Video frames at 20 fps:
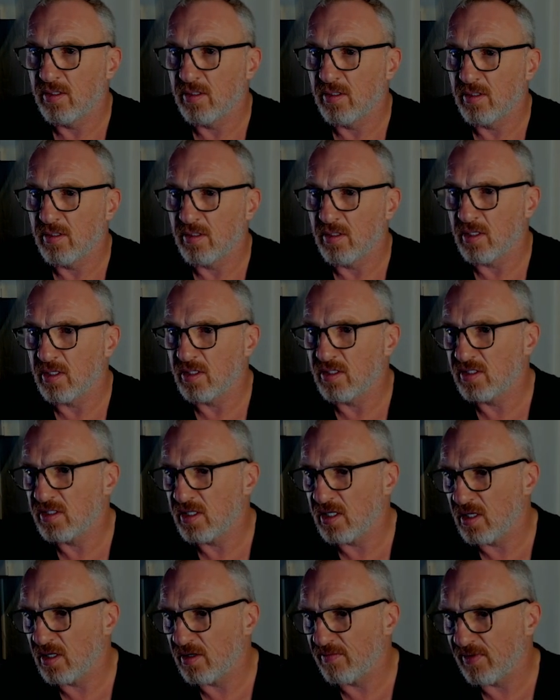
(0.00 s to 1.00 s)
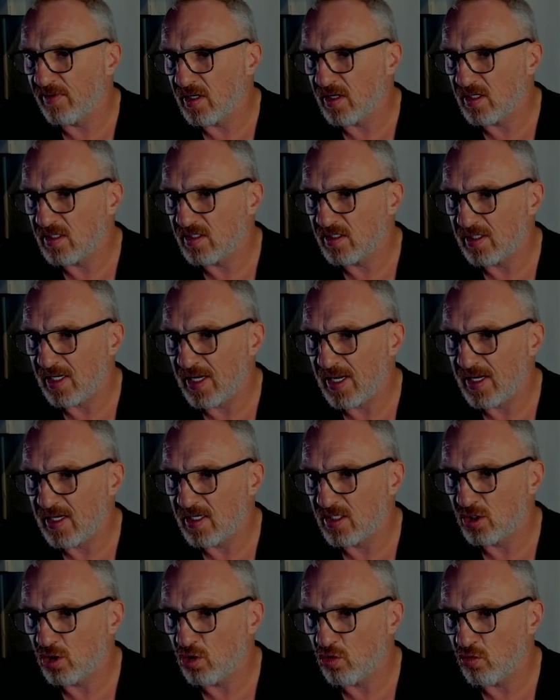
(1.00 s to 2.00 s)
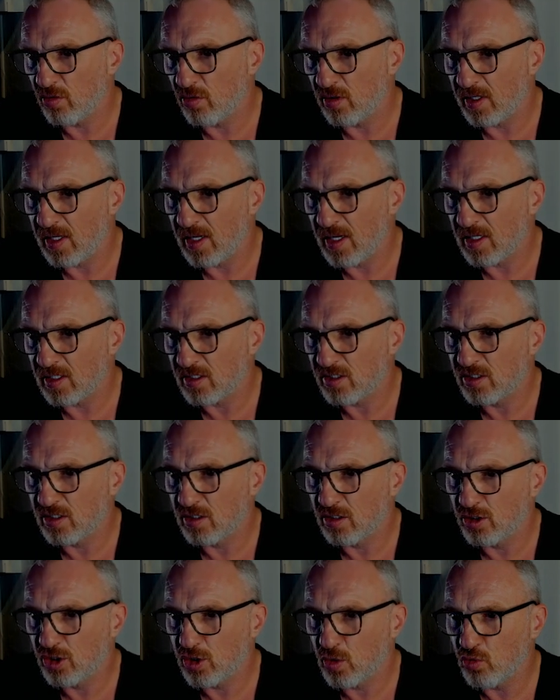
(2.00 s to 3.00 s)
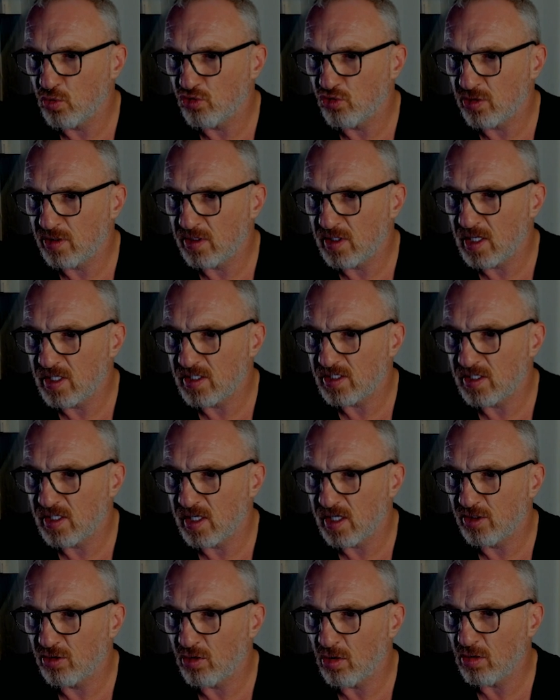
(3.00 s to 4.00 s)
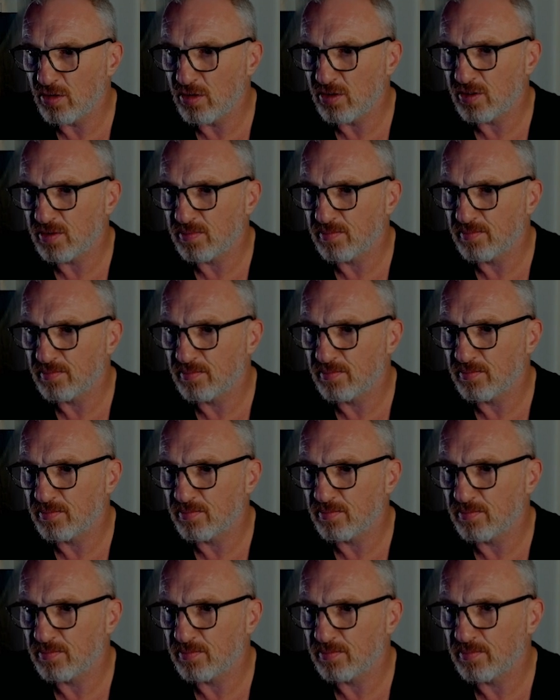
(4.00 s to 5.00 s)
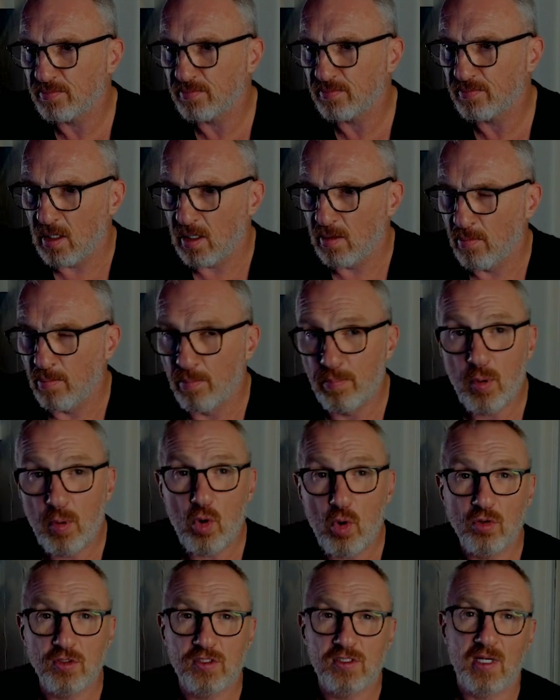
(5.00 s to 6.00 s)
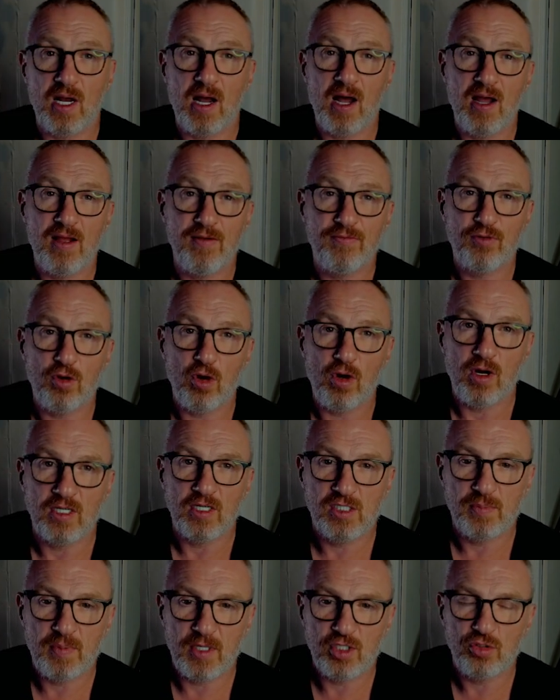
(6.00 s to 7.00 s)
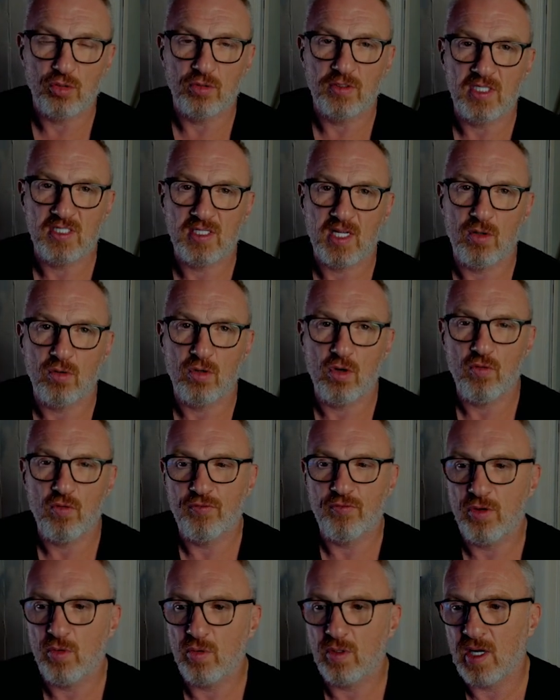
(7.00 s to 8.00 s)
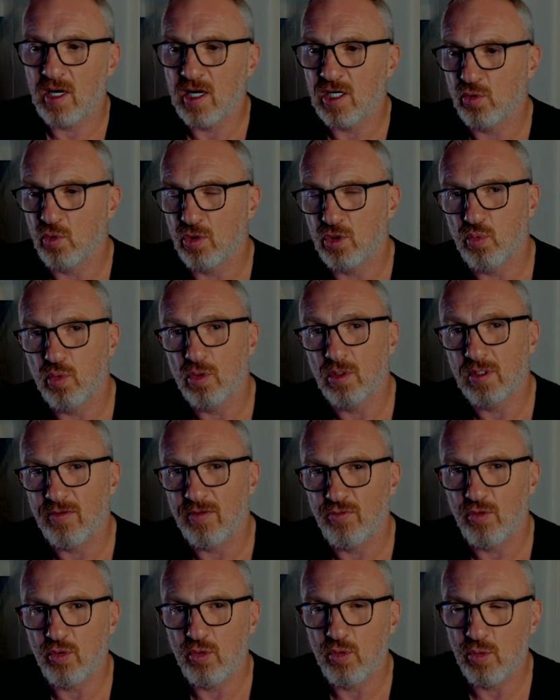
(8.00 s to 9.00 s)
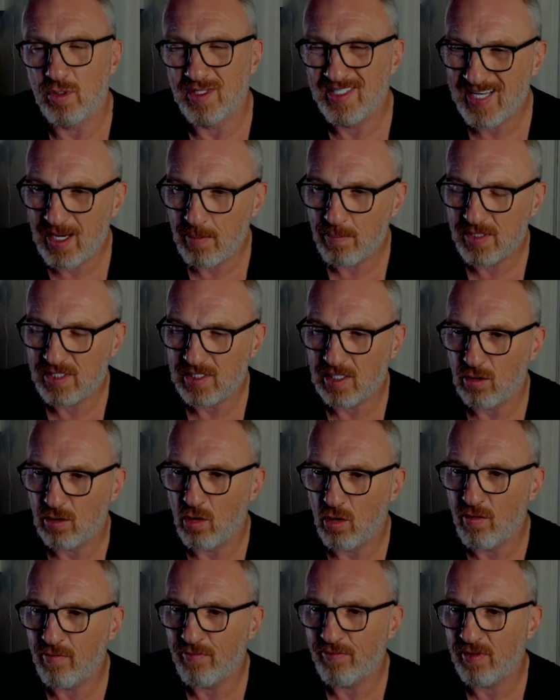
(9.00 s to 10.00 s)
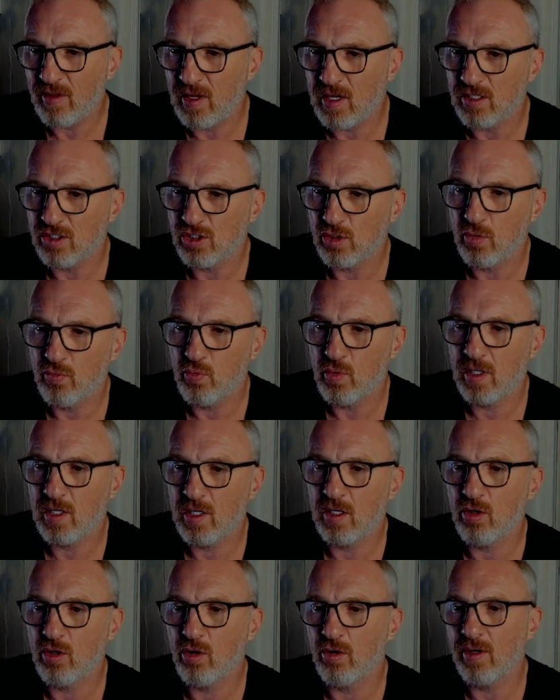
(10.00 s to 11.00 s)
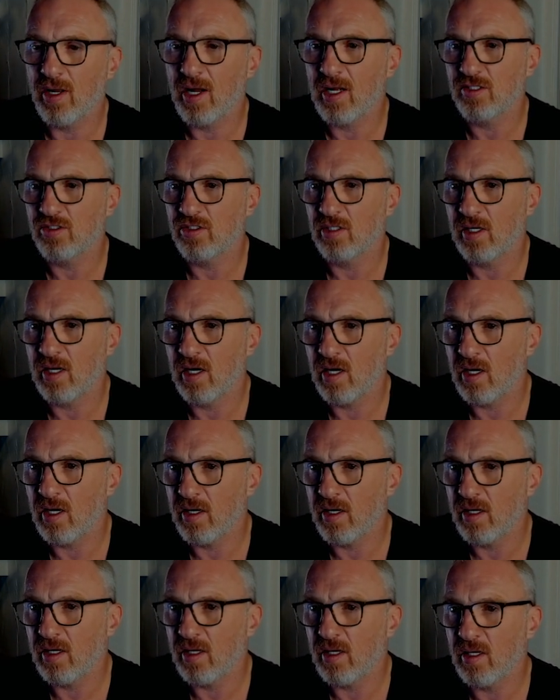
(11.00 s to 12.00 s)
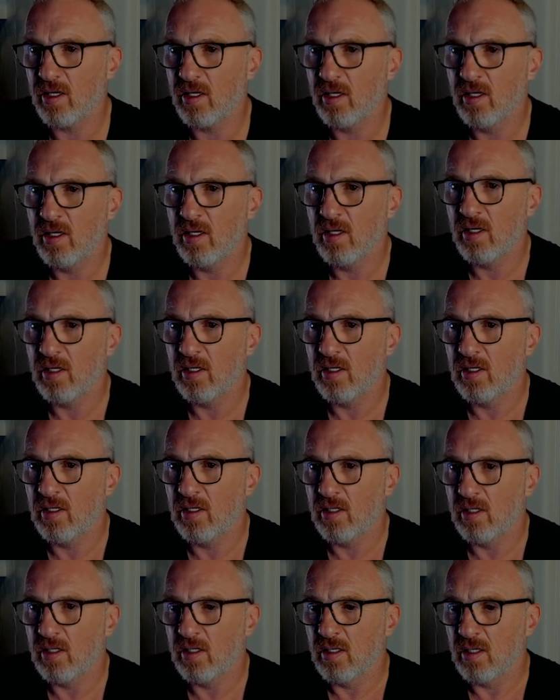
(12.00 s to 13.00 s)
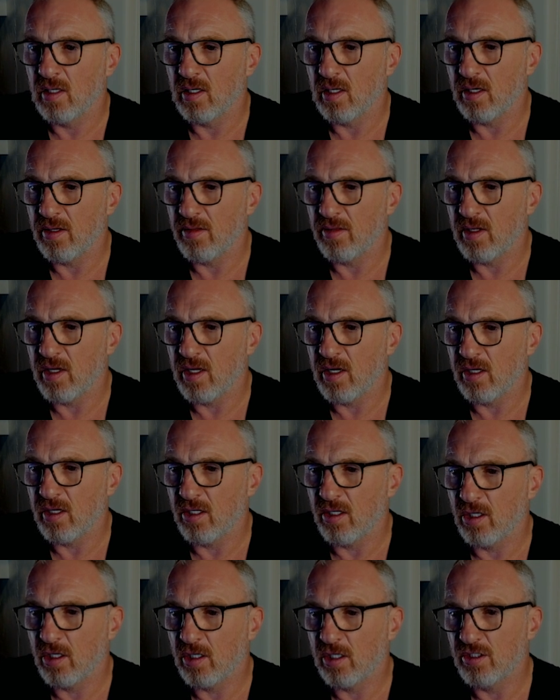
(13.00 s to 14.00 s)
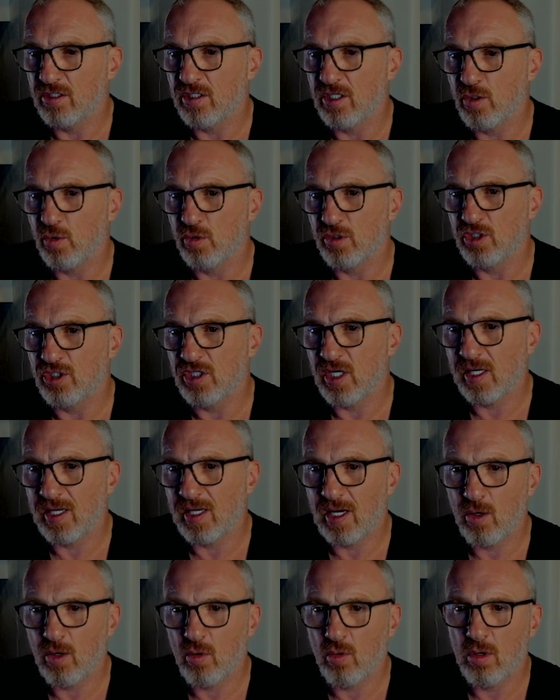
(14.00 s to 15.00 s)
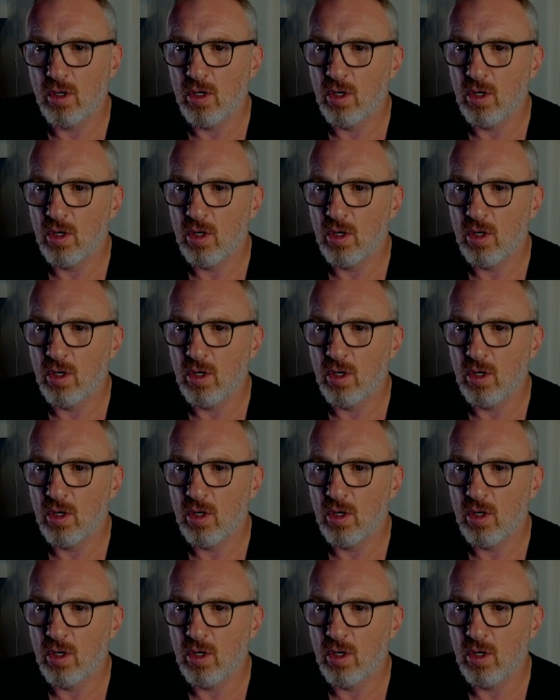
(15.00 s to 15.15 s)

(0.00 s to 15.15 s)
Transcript: you can see the device is currently at $299. But I've got a special discount code for you guys, which will give you 10% off that. So if we click on add to cart here and then continue to checkout,